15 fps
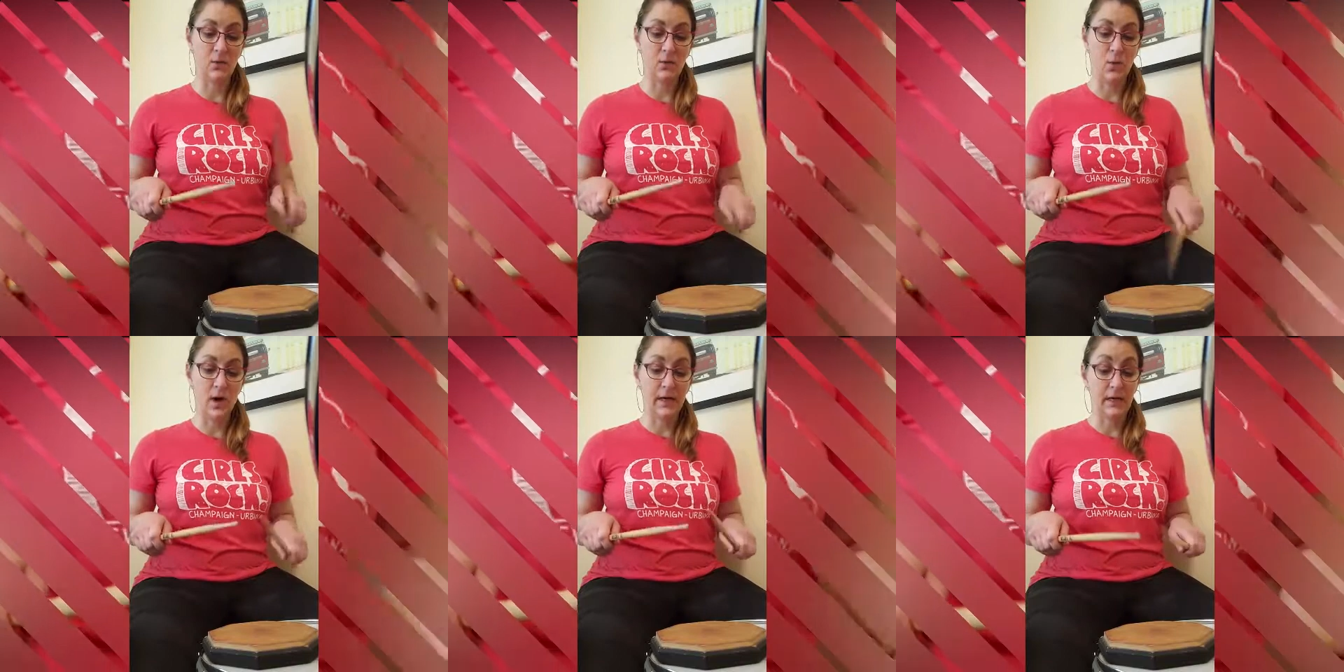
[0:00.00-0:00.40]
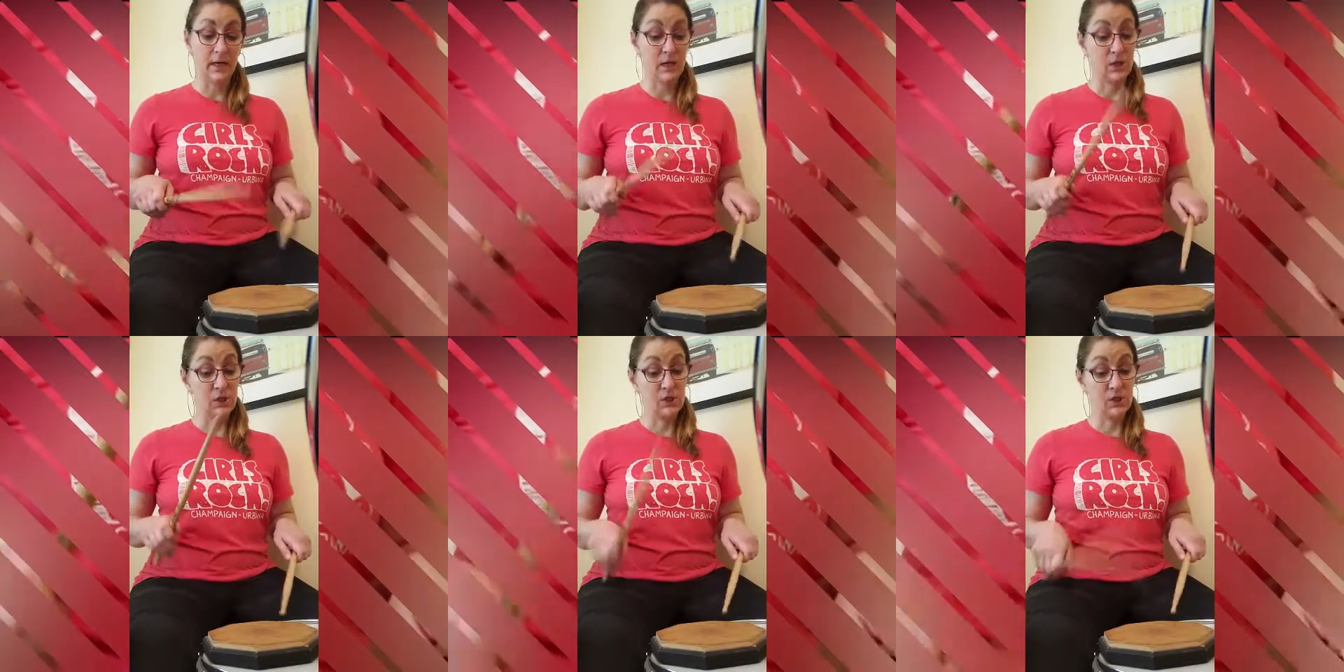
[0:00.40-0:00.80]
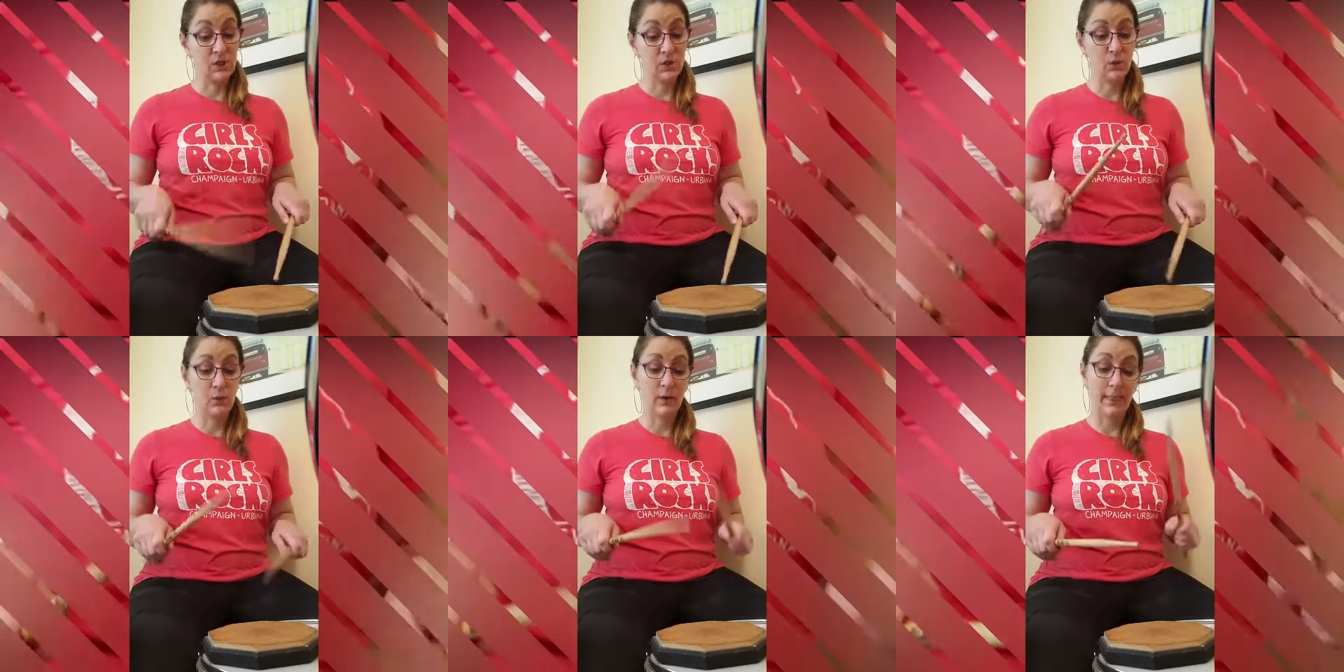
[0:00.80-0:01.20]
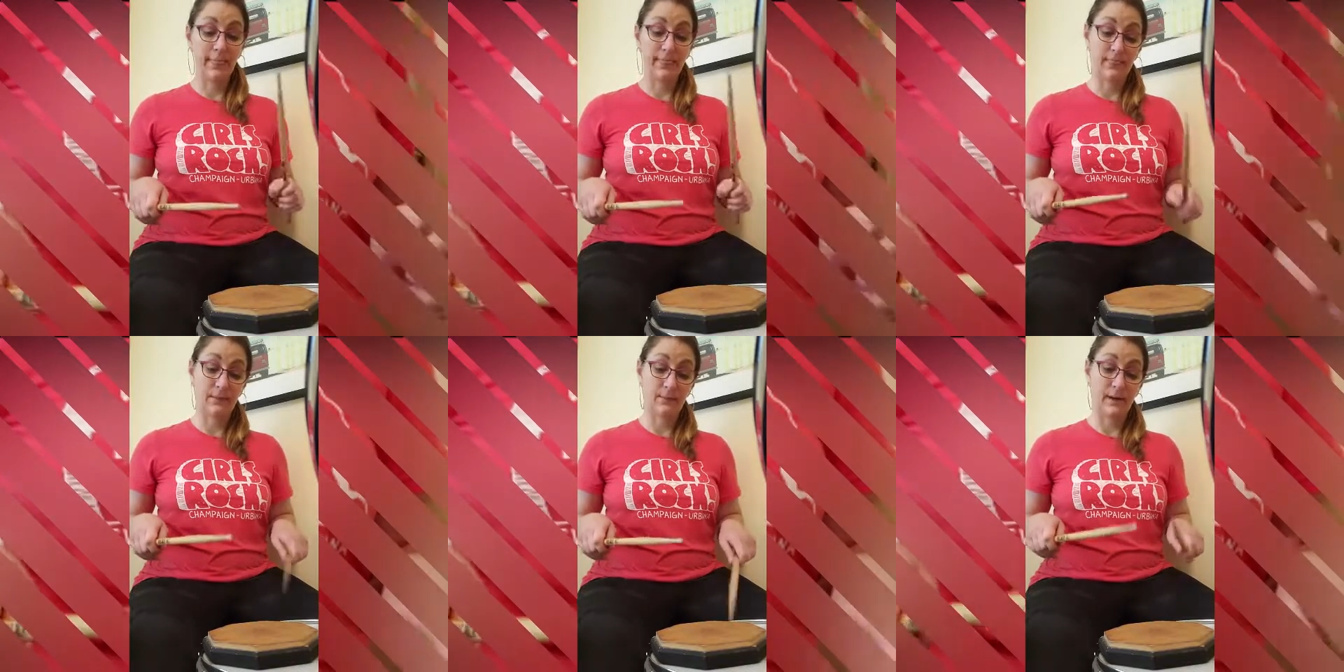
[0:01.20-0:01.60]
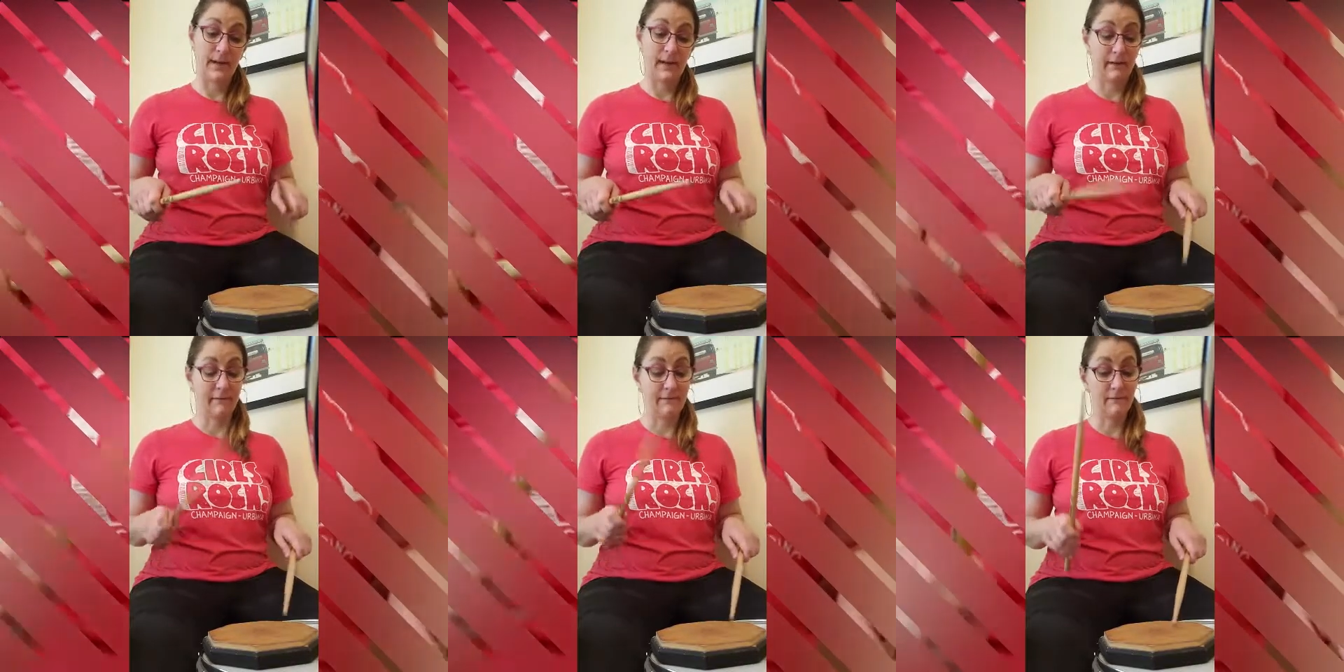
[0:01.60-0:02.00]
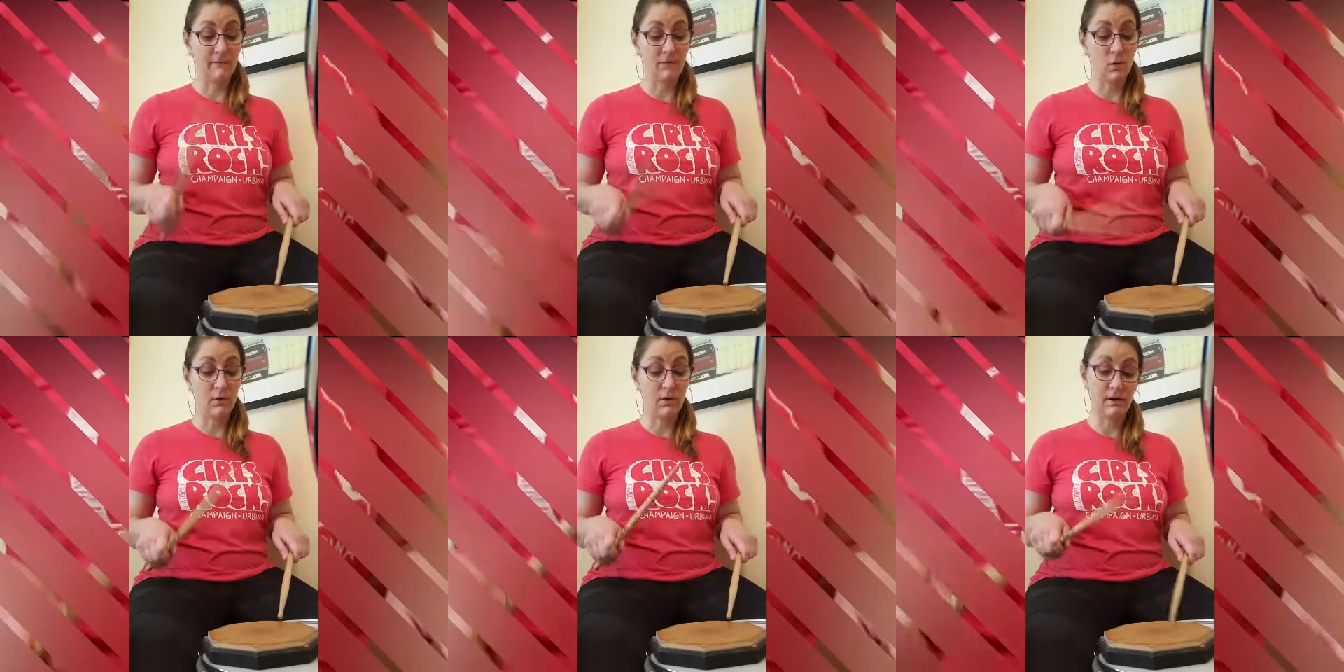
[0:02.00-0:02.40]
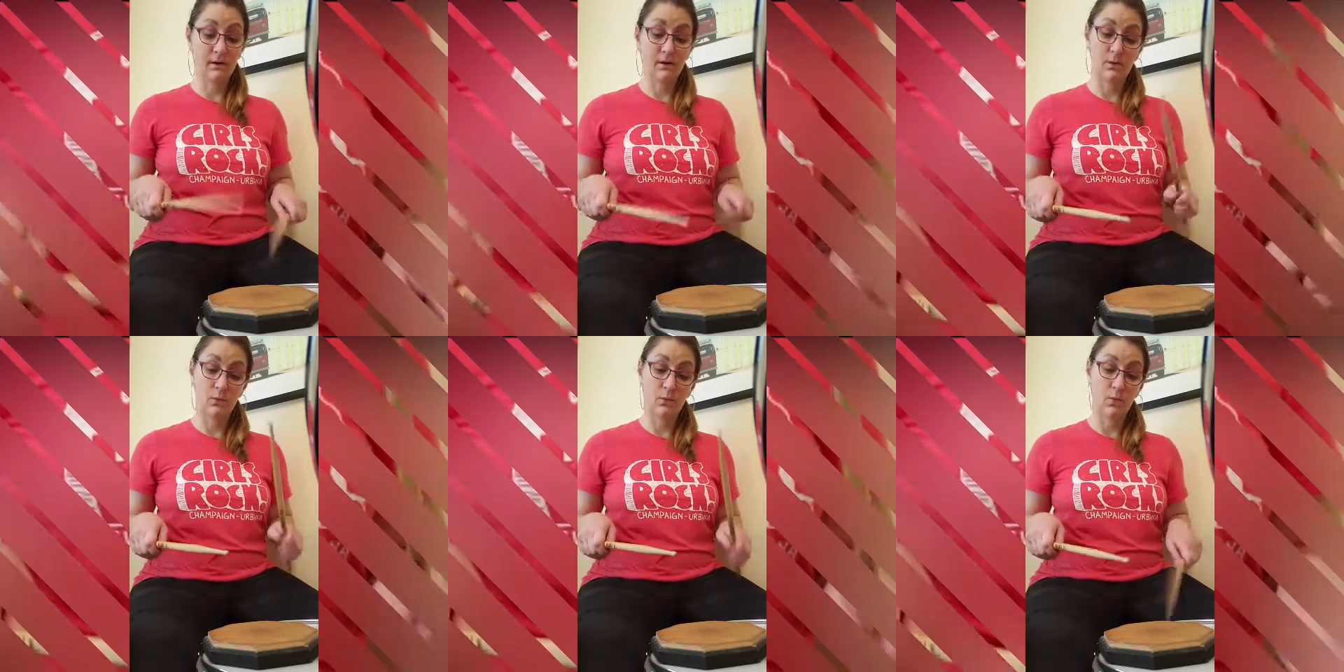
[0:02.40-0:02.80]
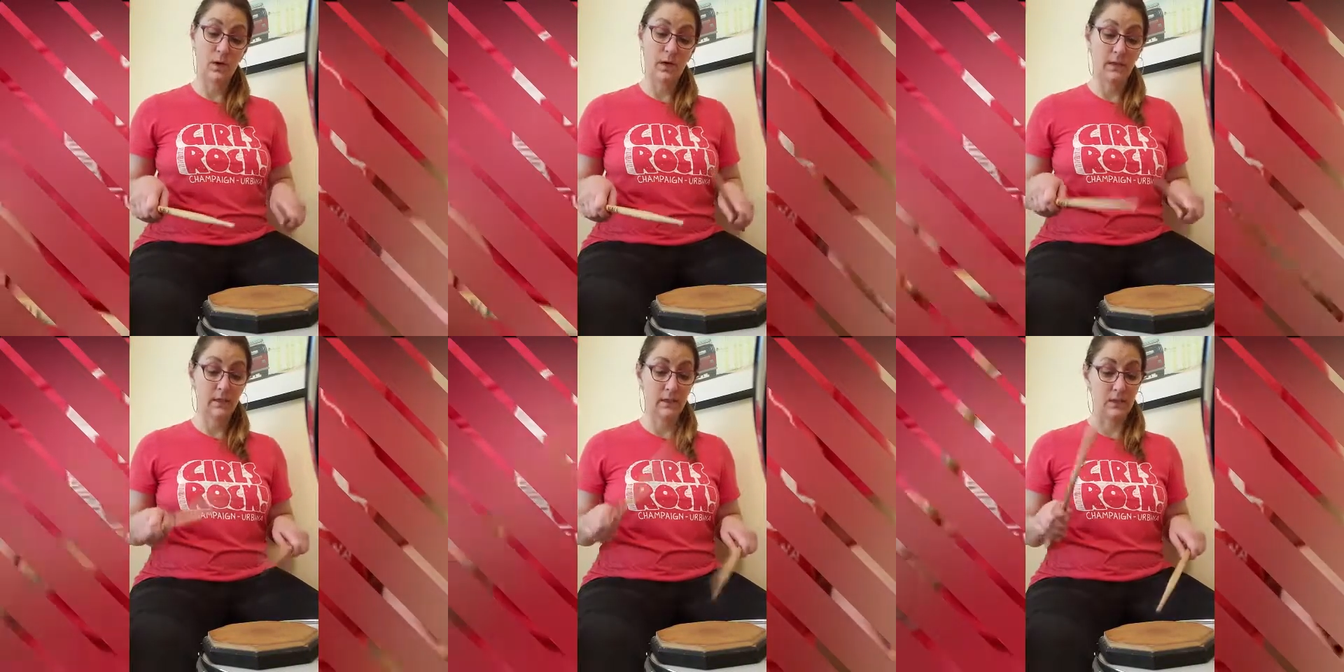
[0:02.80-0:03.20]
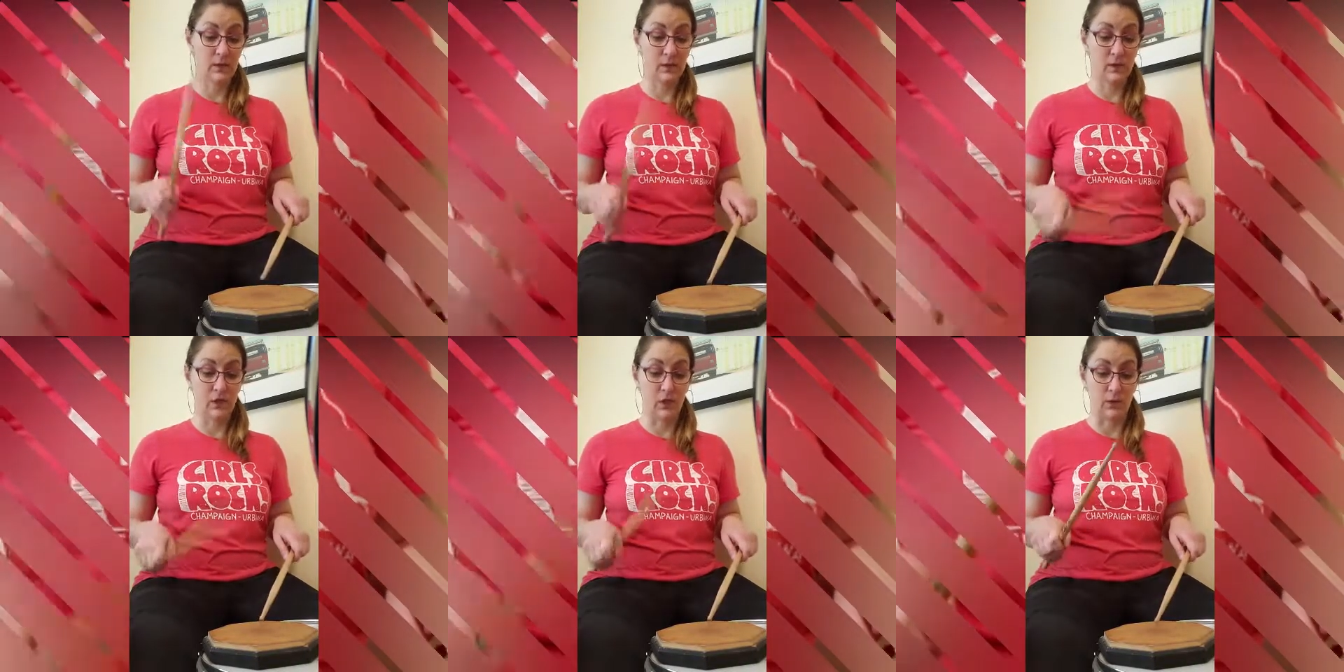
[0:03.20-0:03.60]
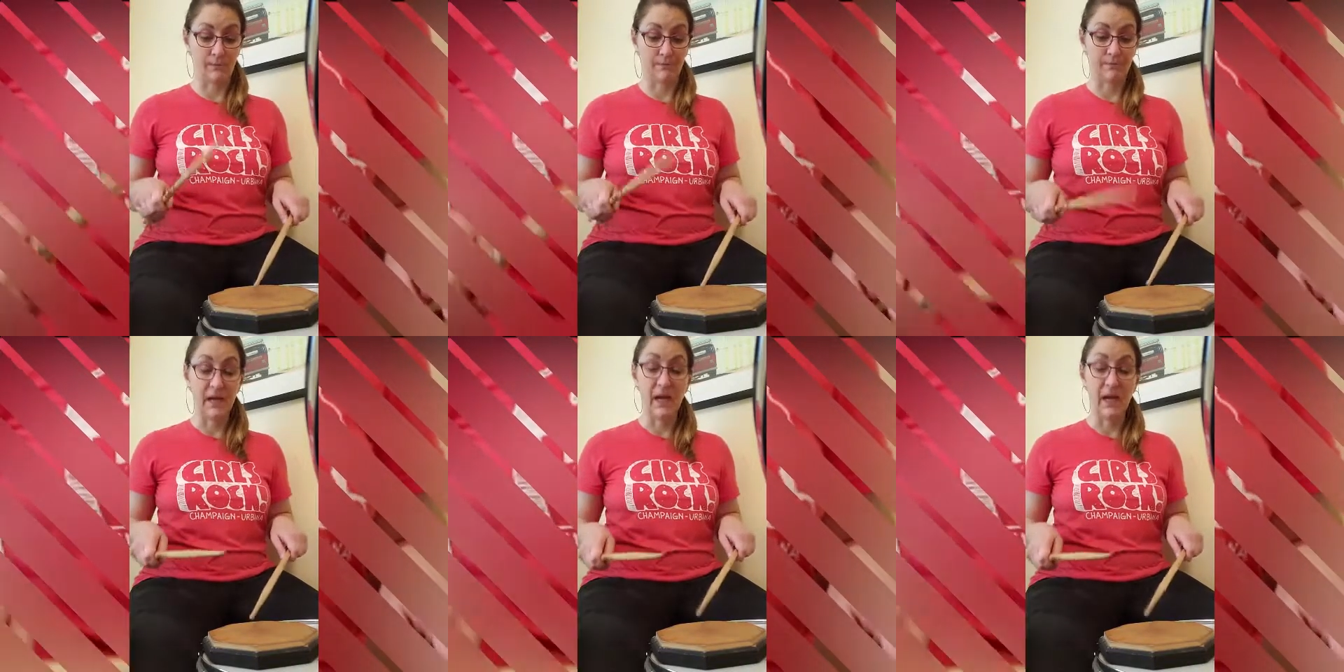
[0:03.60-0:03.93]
1, 2, 3, 4, 1, 2.